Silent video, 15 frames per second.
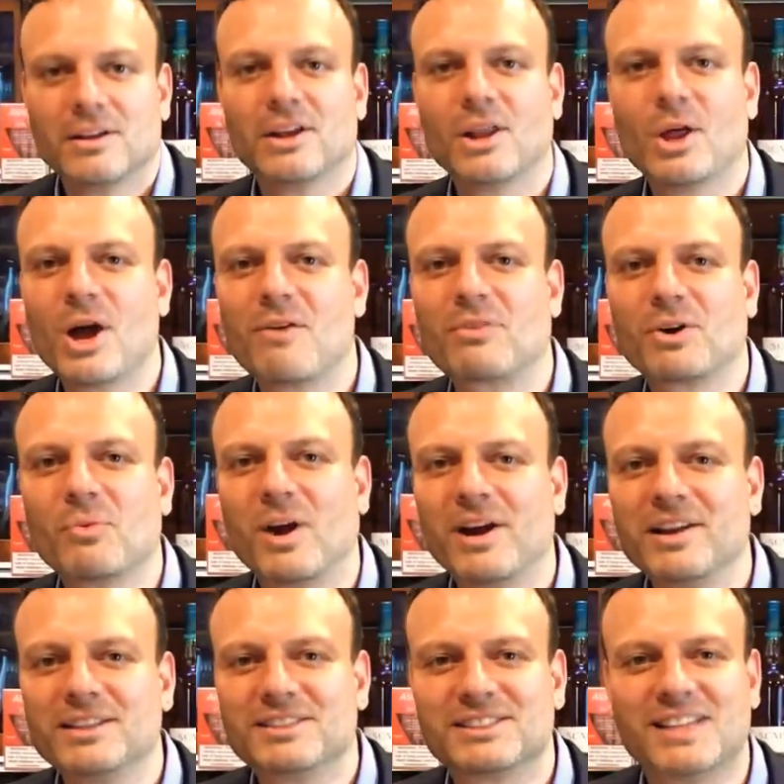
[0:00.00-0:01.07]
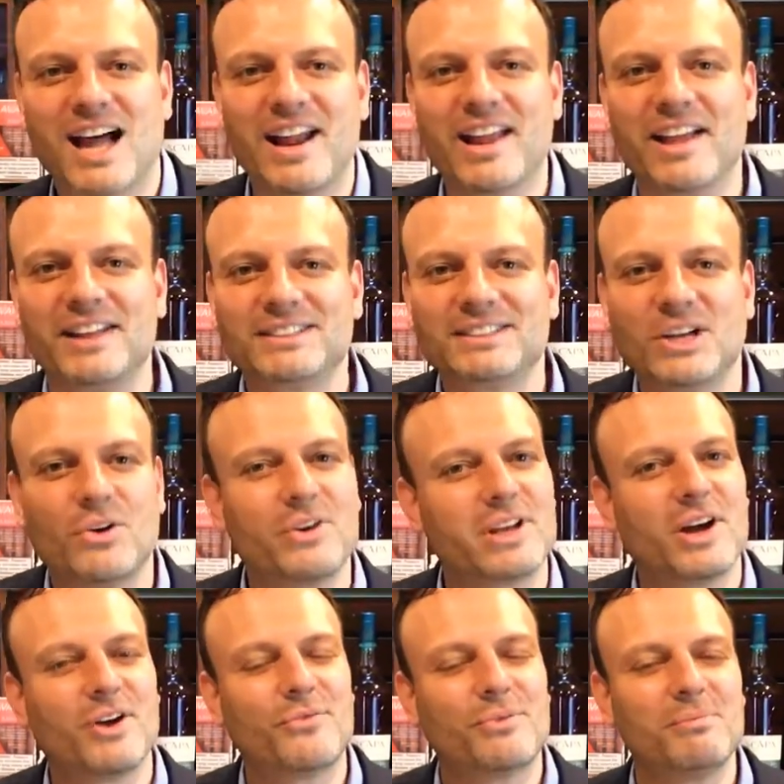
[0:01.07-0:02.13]
Hello everyone, it's Don
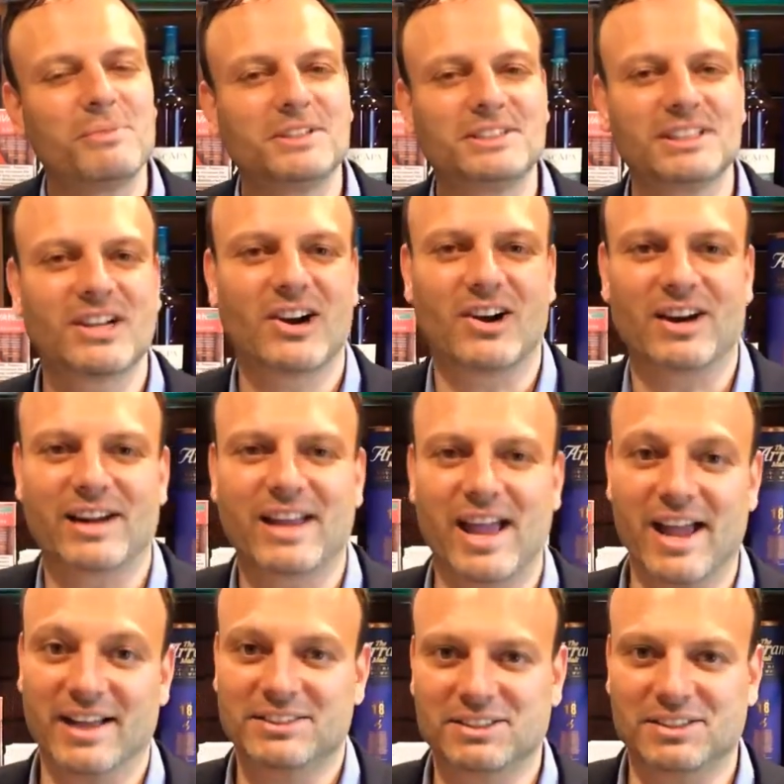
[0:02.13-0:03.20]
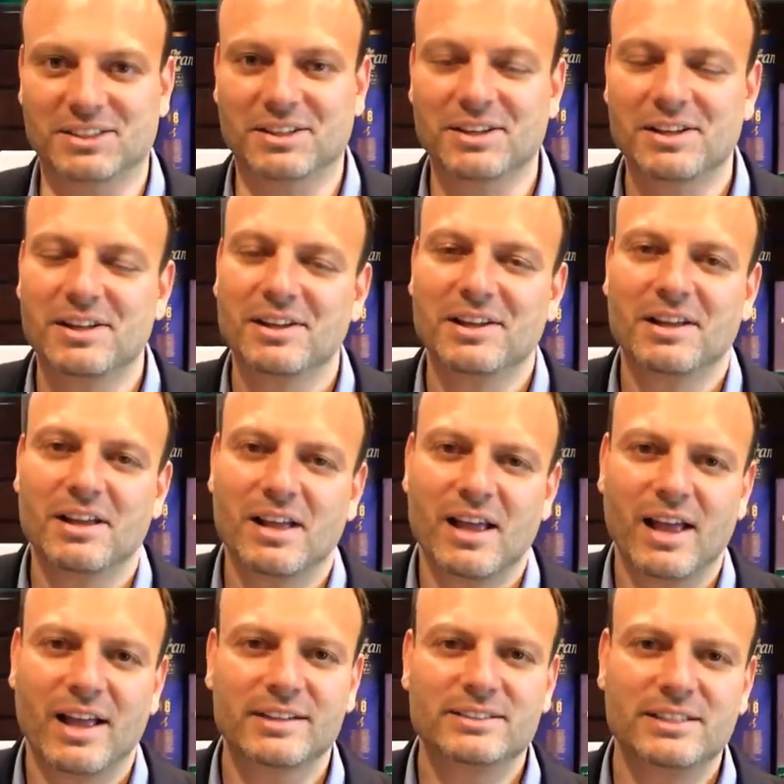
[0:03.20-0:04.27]
Antonio from the Cigar Castle.
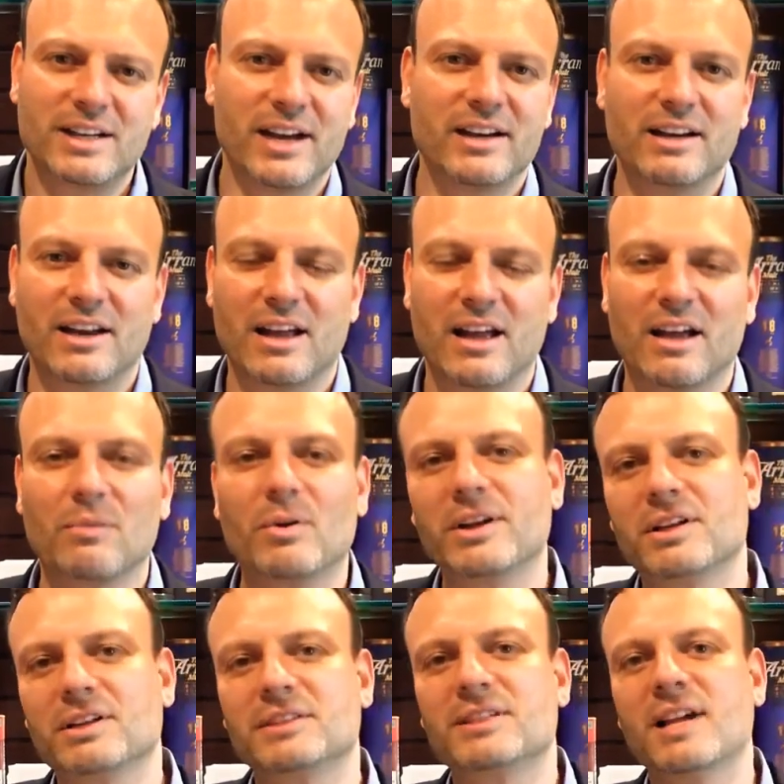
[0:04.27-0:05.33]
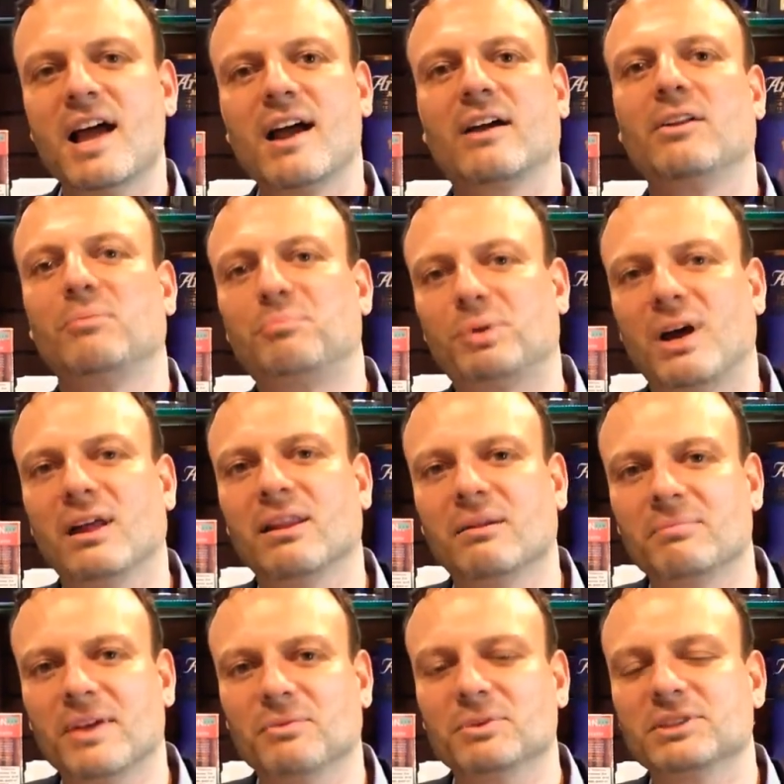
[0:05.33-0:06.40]
And tonight I wanted to tackle a
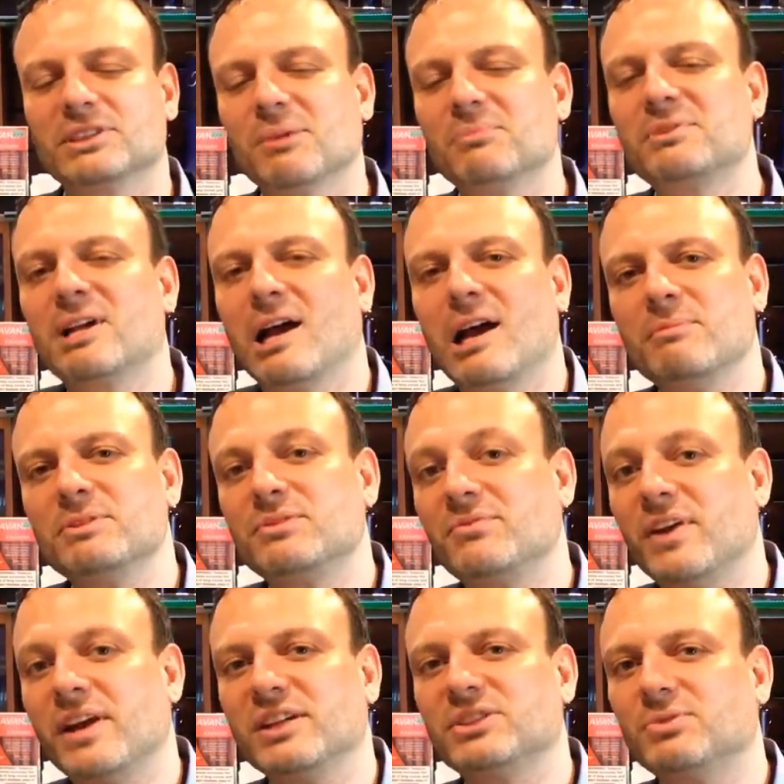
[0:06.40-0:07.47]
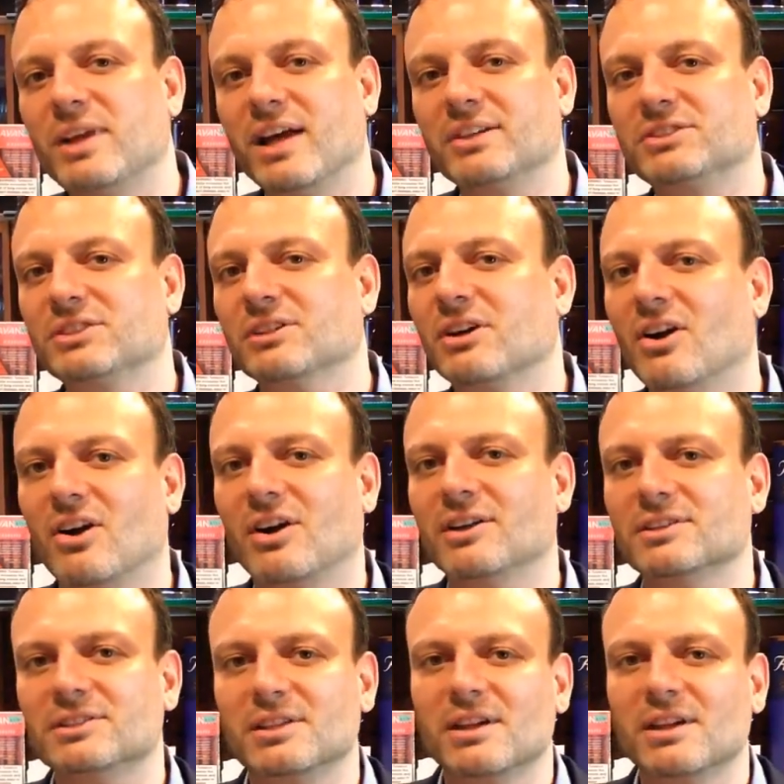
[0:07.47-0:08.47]
problem that we sometimes face with our cigars.